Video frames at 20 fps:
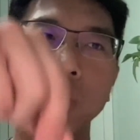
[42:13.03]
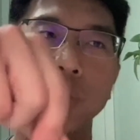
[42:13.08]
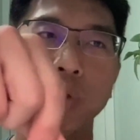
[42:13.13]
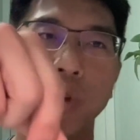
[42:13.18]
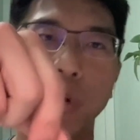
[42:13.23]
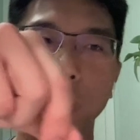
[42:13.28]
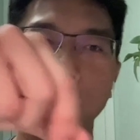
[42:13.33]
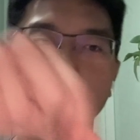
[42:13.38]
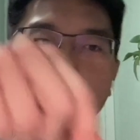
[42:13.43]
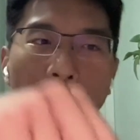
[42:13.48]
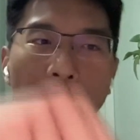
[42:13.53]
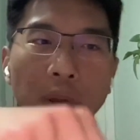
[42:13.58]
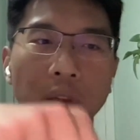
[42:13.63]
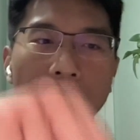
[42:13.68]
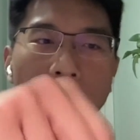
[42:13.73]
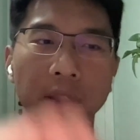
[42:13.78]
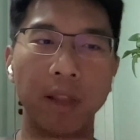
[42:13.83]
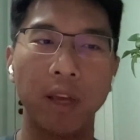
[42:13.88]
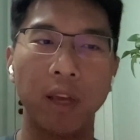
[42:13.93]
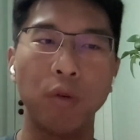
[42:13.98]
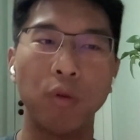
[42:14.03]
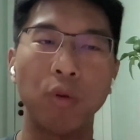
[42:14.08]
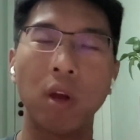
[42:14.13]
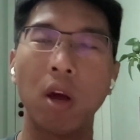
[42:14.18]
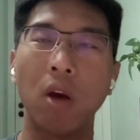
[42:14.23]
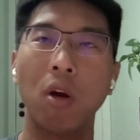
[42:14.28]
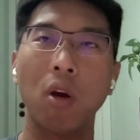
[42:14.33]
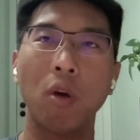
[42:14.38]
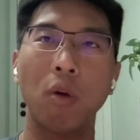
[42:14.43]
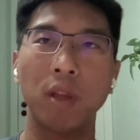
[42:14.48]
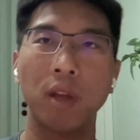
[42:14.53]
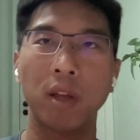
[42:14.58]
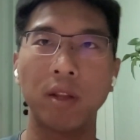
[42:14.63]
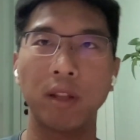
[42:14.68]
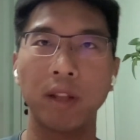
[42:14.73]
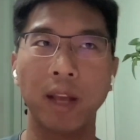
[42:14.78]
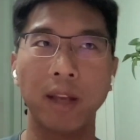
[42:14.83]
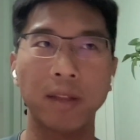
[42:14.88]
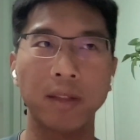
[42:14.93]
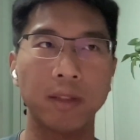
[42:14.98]
to your query, and then you go down
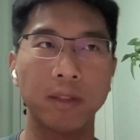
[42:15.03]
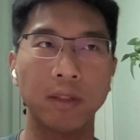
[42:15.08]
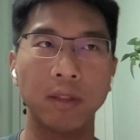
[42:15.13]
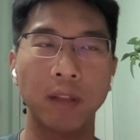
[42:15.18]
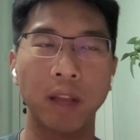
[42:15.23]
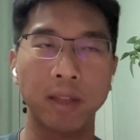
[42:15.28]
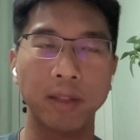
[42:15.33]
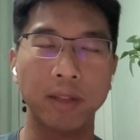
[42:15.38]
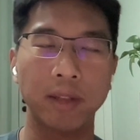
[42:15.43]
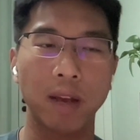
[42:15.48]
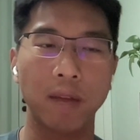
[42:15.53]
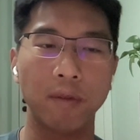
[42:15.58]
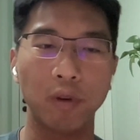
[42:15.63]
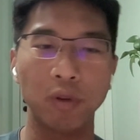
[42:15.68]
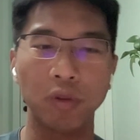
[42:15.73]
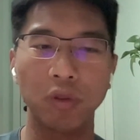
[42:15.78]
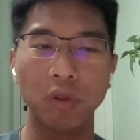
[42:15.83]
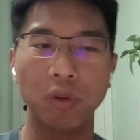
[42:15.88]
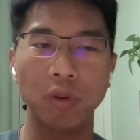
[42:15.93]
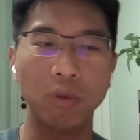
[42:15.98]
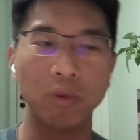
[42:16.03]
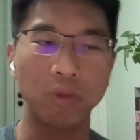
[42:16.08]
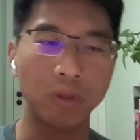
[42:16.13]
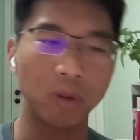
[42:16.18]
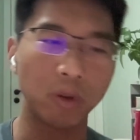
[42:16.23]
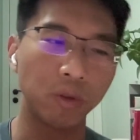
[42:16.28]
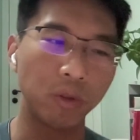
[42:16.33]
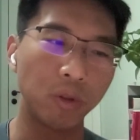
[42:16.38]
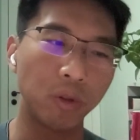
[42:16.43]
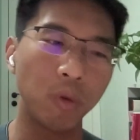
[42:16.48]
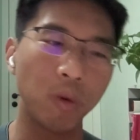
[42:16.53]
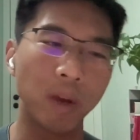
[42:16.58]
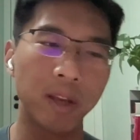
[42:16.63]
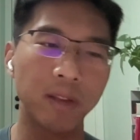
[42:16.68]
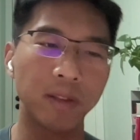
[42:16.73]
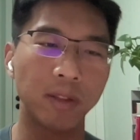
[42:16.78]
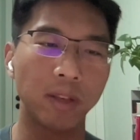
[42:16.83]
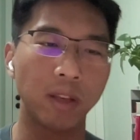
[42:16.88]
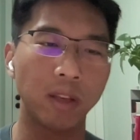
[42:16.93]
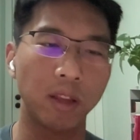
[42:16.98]
the next level. So you
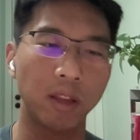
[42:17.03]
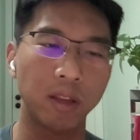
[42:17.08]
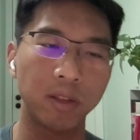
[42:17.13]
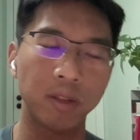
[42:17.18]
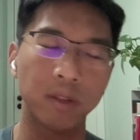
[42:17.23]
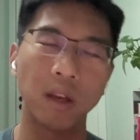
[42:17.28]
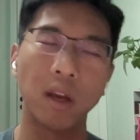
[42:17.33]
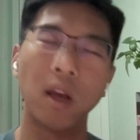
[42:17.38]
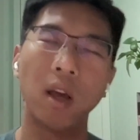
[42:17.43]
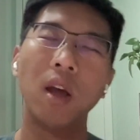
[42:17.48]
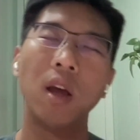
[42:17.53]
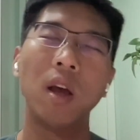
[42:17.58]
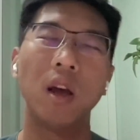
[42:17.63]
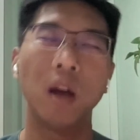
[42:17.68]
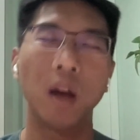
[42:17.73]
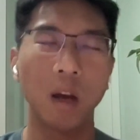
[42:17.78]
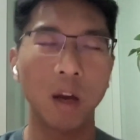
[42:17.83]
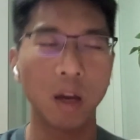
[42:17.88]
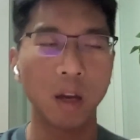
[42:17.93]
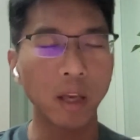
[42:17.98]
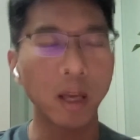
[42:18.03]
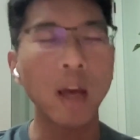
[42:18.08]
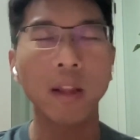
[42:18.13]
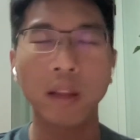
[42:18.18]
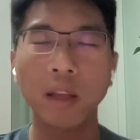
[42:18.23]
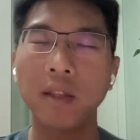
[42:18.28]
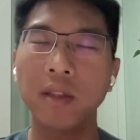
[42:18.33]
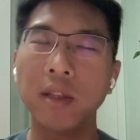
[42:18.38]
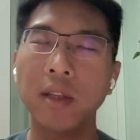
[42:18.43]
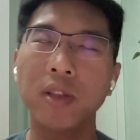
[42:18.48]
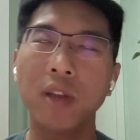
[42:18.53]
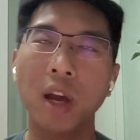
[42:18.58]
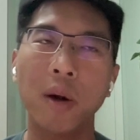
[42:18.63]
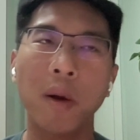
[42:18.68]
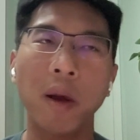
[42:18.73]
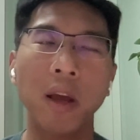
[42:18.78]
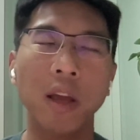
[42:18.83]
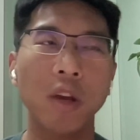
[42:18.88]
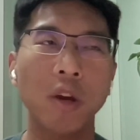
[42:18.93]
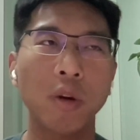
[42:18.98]
can see this, this
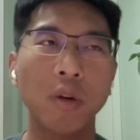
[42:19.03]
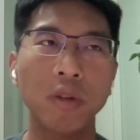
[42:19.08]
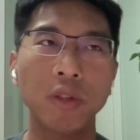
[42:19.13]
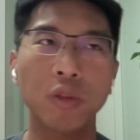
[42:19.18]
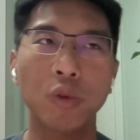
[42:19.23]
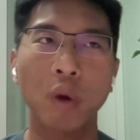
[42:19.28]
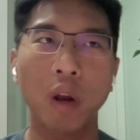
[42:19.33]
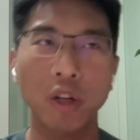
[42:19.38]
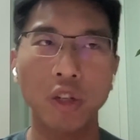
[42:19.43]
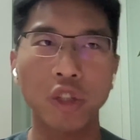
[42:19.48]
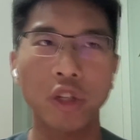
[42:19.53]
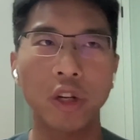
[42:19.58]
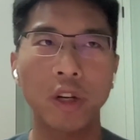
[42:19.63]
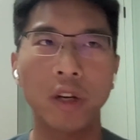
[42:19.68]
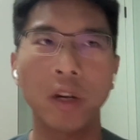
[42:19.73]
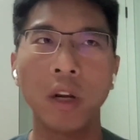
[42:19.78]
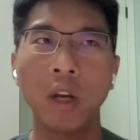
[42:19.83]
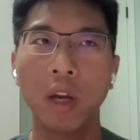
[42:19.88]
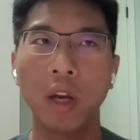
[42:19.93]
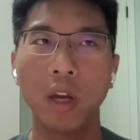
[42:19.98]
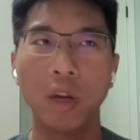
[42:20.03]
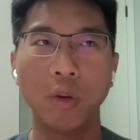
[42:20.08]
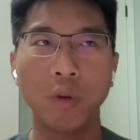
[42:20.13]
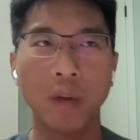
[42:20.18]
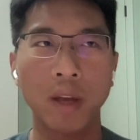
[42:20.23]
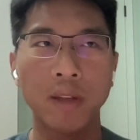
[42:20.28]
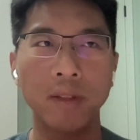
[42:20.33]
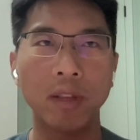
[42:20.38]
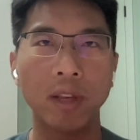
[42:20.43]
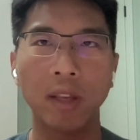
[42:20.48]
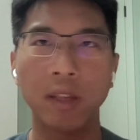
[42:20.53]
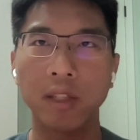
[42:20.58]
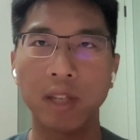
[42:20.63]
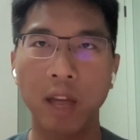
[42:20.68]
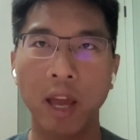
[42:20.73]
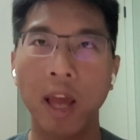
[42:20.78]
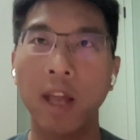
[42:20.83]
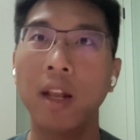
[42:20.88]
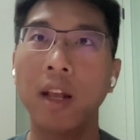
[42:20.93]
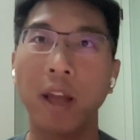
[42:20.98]
hierarchical structure. You can see it
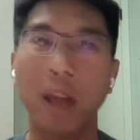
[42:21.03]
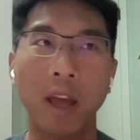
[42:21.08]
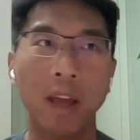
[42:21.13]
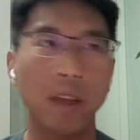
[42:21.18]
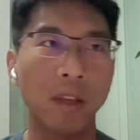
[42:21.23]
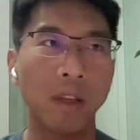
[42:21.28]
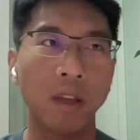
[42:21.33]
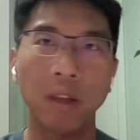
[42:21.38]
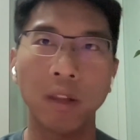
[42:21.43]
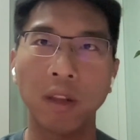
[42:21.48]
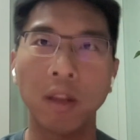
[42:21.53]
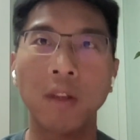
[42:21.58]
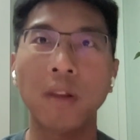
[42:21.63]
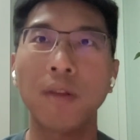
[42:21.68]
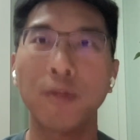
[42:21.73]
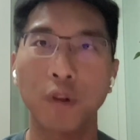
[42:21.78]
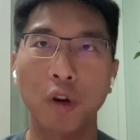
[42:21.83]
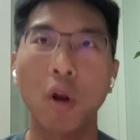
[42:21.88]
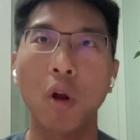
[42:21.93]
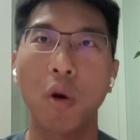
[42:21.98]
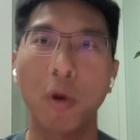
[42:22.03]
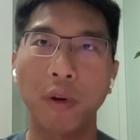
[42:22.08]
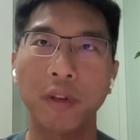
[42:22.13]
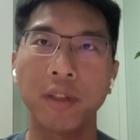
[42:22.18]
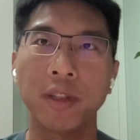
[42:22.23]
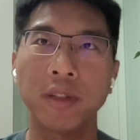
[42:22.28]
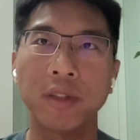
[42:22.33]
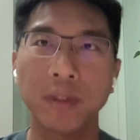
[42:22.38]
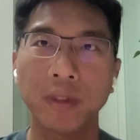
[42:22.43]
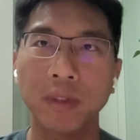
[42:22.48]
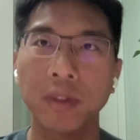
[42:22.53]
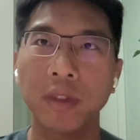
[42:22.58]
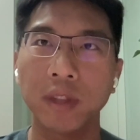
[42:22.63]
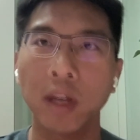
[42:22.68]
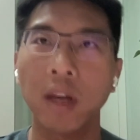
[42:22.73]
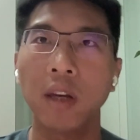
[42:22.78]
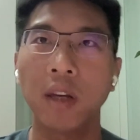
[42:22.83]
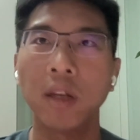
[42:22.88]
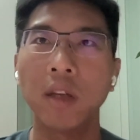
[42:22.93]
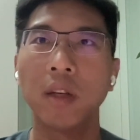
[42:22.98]
again and again in different algorithms. Yeah.